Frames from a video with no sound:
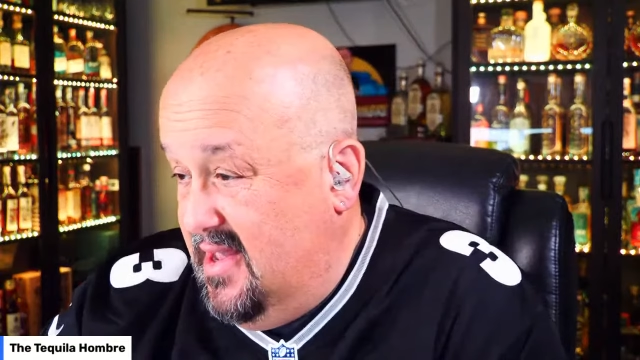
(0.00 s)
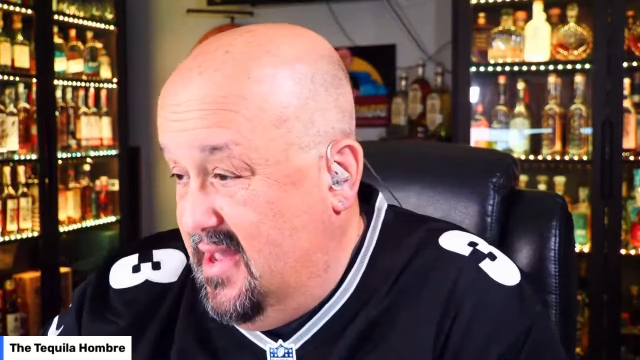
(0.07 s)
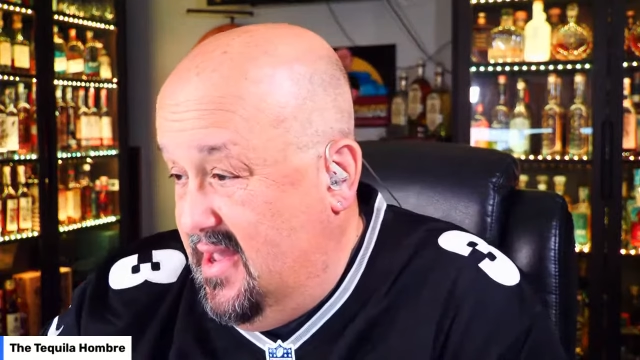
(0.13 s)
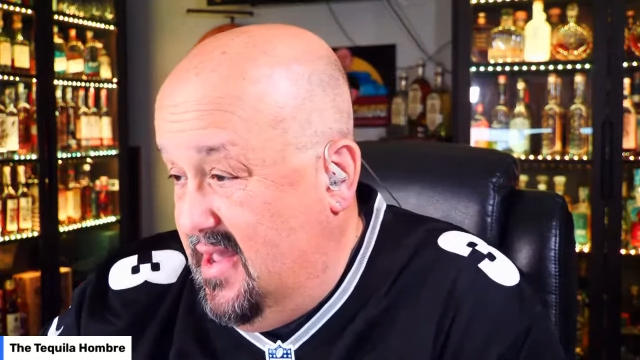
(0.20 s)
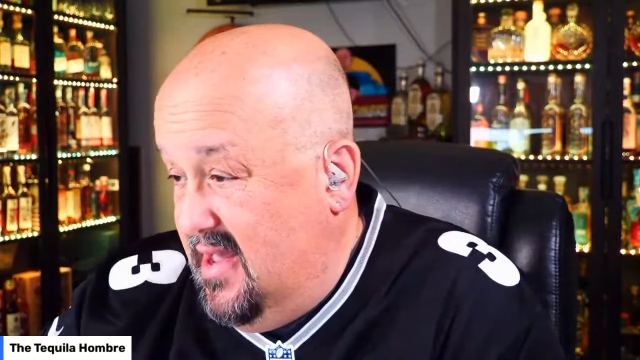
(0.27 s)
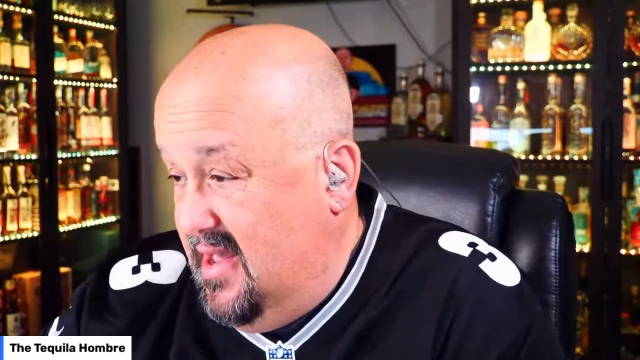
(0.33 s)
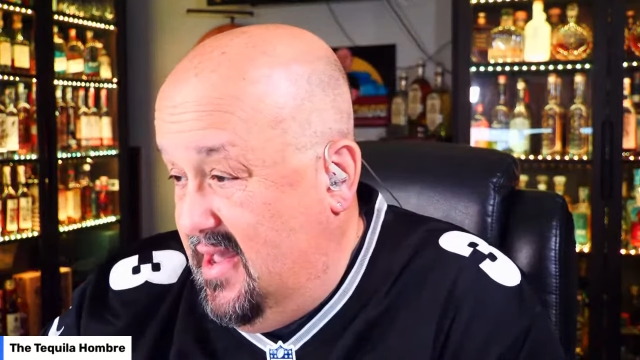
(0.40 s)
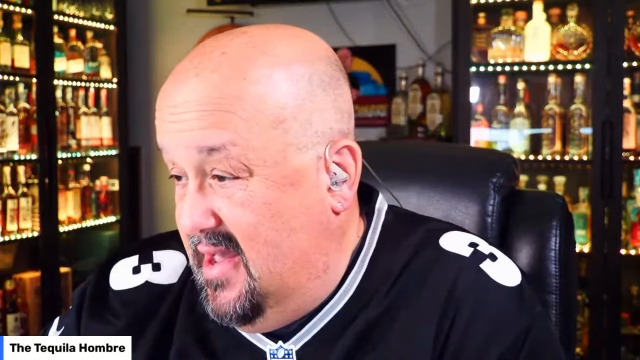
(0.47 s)

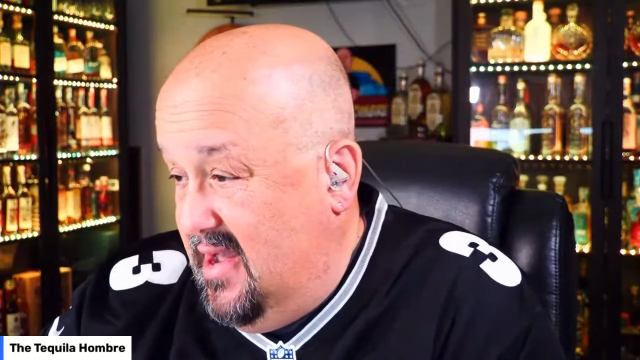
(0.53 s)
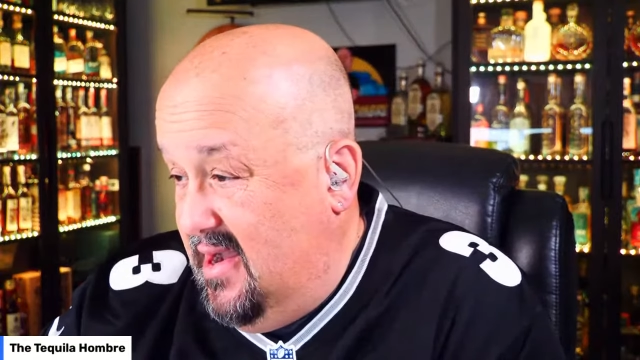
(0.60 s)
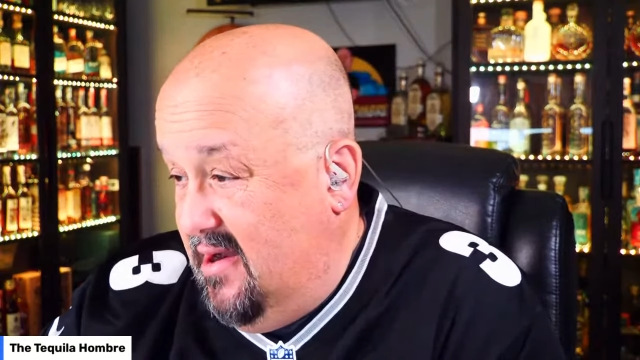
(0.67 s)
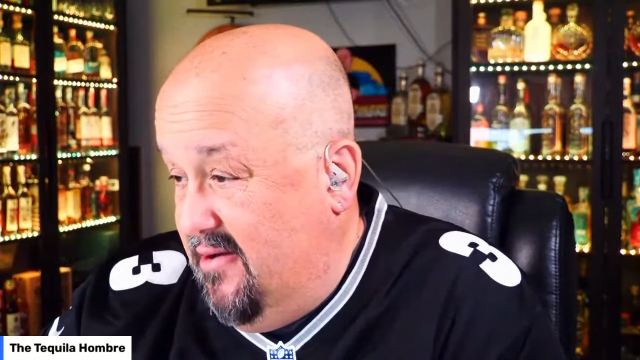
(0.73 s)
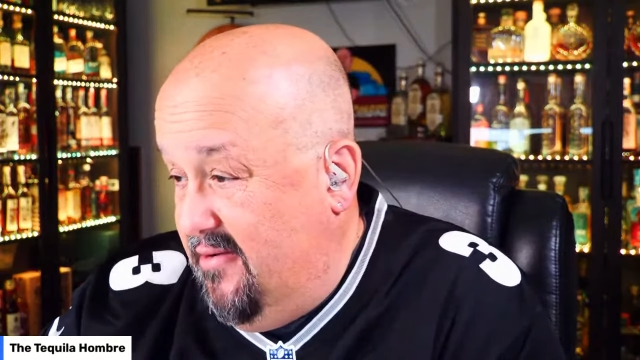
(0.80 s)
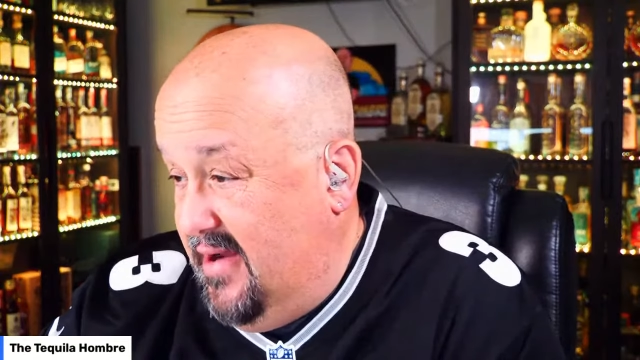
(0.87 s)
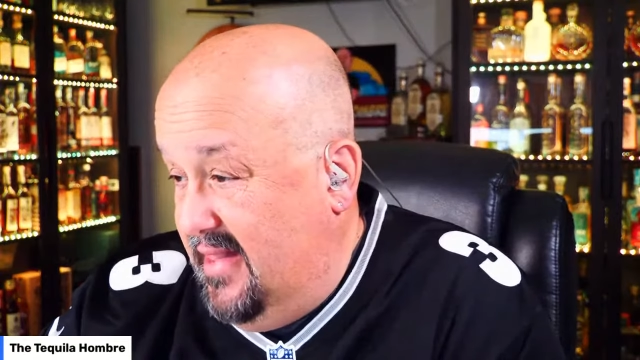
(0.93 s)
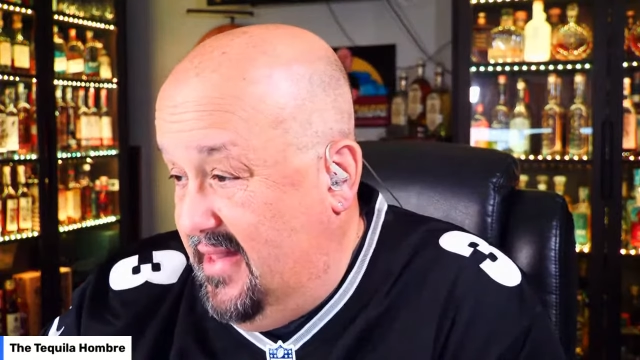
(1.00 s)

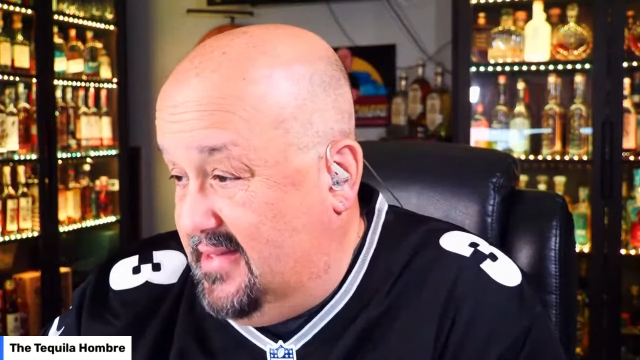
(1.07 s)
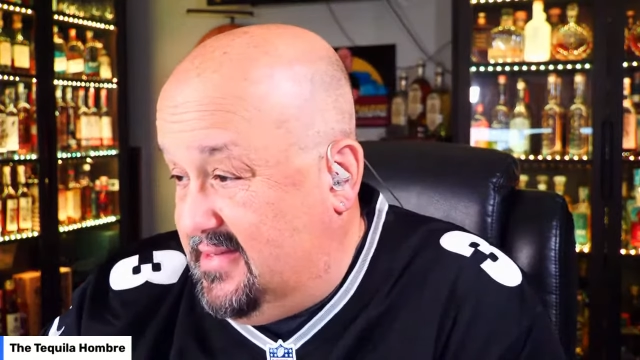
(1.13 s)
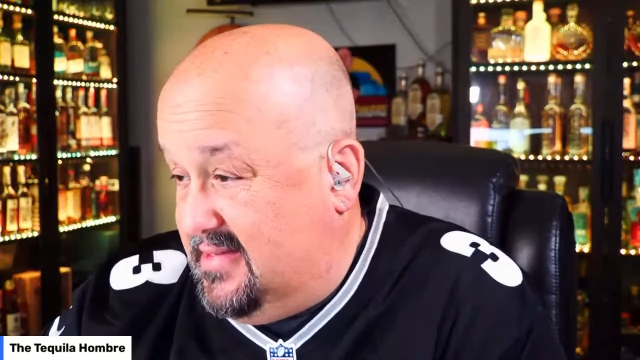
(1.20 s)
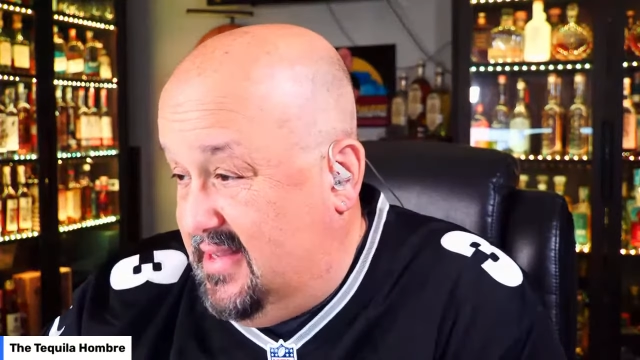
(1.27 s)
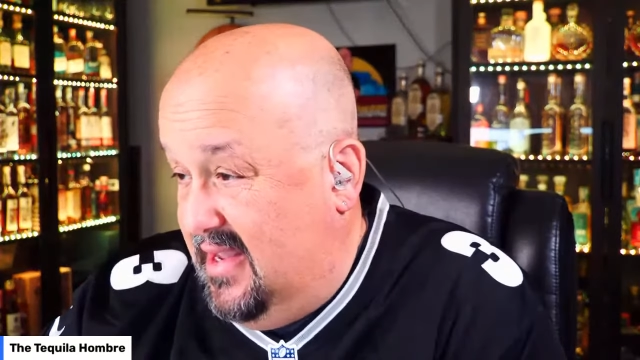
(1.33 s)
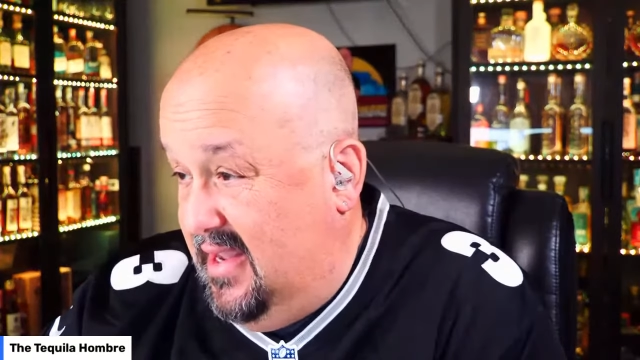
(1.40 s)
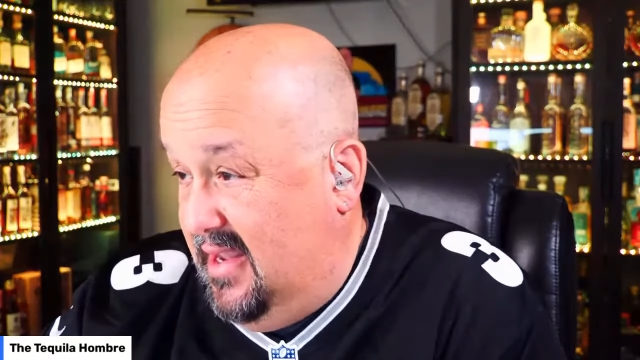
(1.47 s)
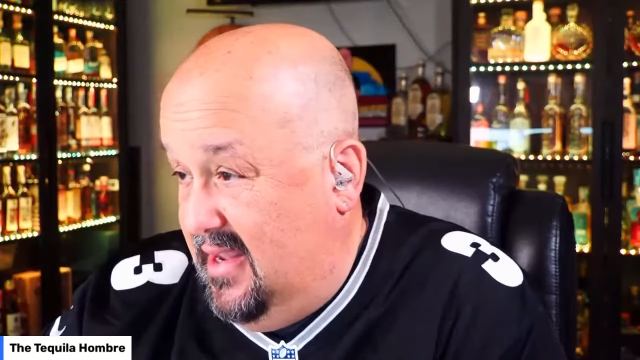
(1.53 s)
All right, let's
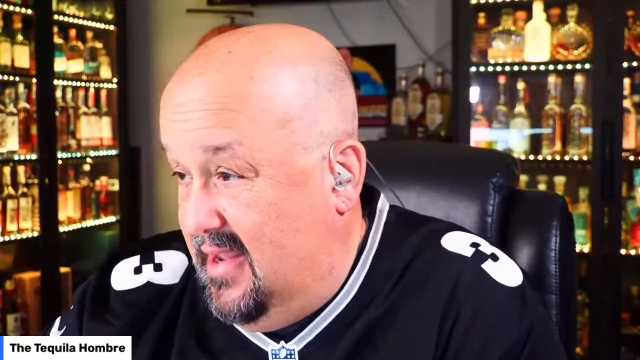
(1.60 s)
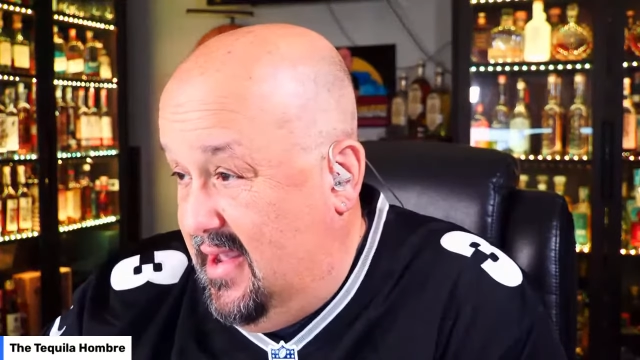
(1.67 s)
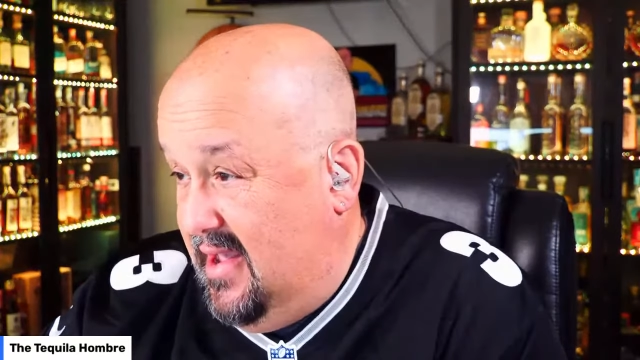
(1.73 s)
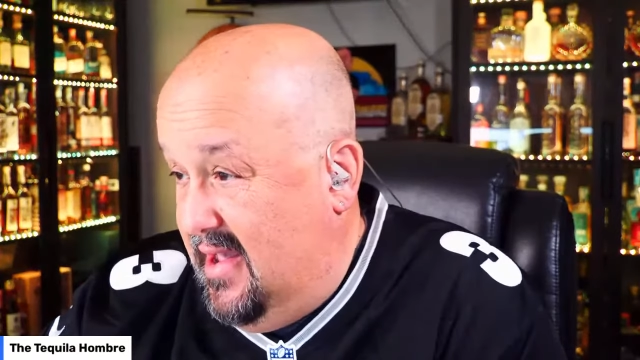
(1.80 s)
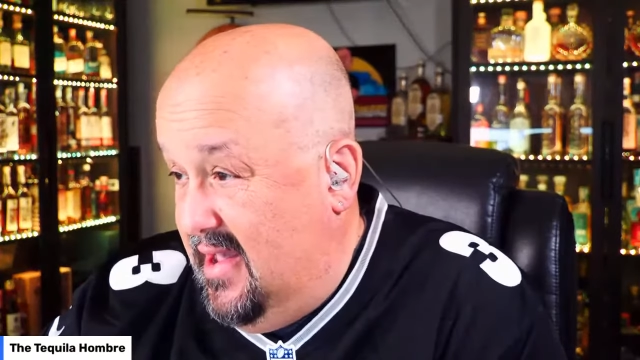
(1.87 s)
see.